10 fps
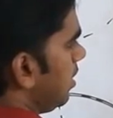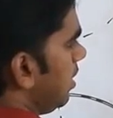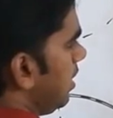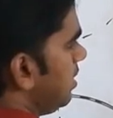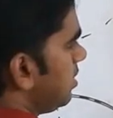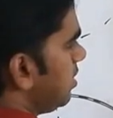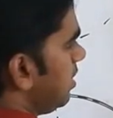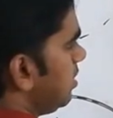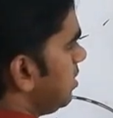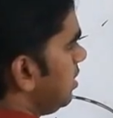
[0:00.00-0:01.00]

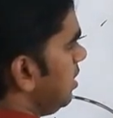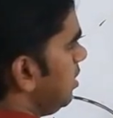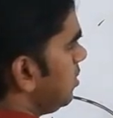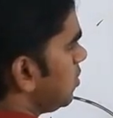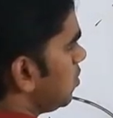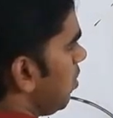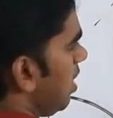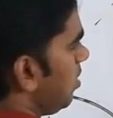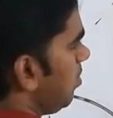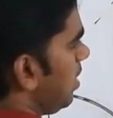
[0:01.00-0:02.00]

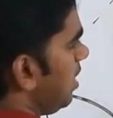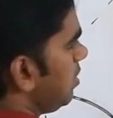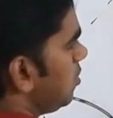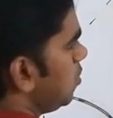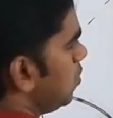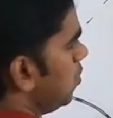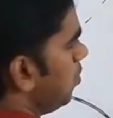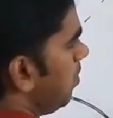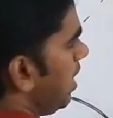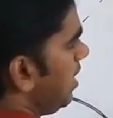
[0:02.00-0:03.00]
1 by
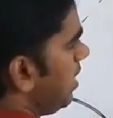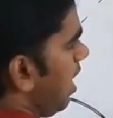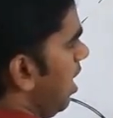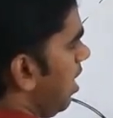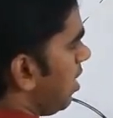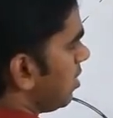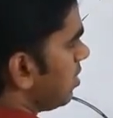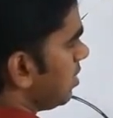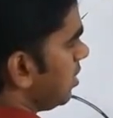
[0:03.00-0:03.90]
2 pi r.